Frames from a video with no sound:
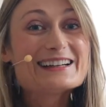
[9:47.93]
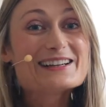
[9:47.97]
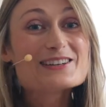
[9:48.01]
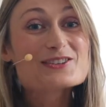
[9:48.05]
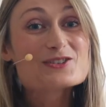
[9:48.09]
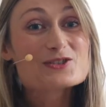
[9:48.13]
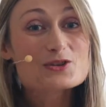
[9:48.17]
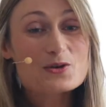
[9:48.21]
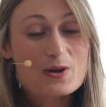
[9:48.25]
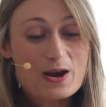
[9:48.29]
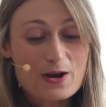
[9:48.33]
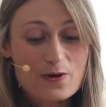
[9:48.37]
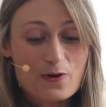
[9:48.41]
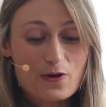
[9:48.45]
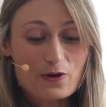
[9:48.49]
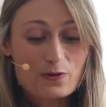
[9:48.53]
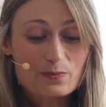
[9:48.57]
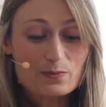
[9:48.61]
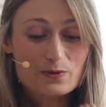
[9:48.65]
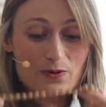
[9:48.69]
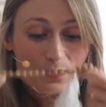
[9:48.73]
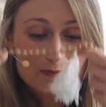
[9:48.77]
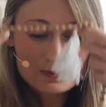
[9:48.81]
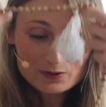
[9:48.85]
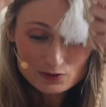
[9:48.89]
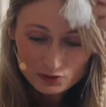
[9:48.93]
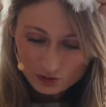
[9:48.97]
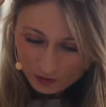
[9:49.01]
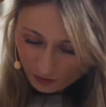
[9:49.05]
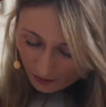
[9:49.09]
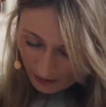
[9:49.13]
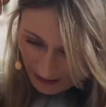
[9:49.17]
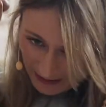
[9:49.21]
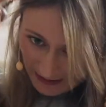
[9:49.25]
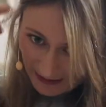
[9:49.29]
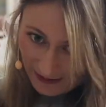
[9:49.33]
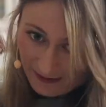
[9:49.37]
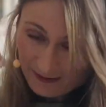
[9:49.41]
So I hope you
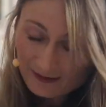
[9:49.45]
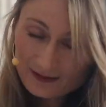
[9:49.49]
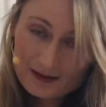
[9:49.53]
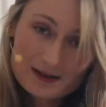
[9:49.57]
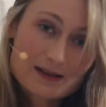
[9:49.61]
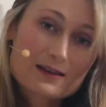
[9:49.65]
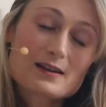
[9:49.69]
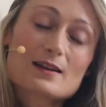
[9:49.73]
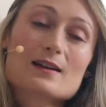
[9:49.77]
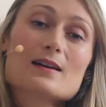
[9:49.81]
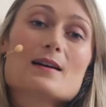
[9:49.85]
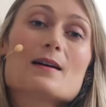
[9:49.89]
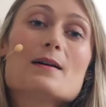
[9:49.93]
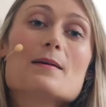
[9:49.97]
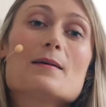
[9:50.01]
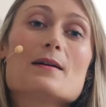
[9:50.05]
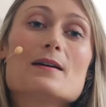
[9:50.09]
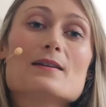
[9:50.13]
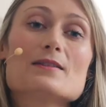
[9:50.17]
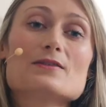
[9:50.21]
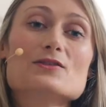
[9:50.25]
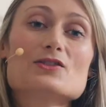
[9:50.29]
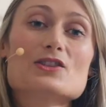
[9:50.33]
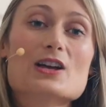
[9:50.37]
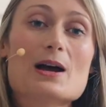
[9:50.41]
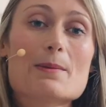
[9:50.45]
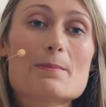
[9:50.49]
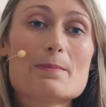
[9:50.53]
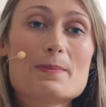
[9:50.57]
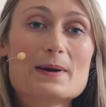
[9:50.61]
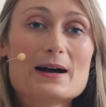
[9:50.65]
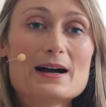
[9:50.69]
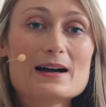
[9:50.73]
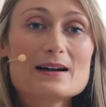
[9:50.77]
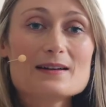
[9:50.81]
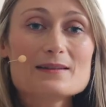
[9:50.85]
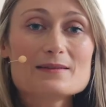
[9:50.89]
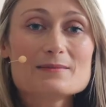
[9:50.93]
enjoy
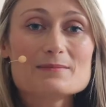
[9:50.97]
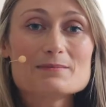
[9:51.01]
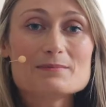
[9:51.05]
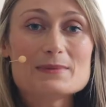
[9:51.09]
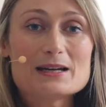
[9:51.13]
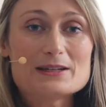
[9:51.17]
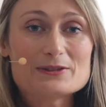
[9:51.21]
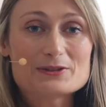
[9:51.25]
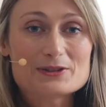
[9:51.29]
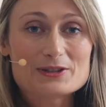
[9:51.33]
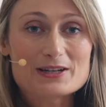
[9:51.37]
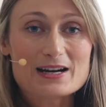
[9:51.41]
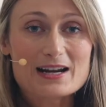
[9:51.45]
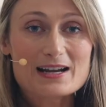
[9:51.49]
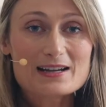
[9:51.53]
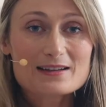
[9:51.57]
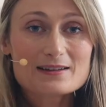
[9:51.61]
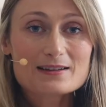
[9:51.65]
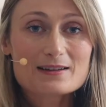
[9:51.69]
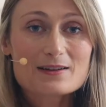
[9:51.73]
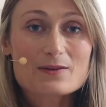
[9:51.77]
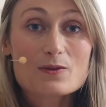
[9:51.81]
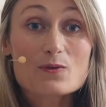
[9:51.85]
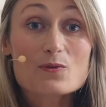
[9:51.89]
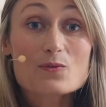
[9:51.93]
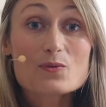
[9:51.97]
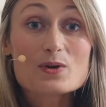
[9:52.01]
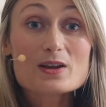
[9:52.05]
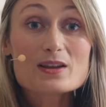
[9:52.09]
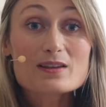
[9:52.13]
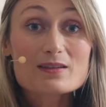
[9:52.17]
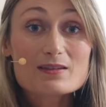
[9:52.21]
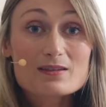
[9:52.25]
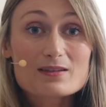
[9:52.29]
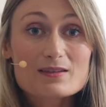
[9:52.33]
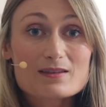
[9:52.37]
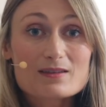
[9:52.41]
Japa mantra with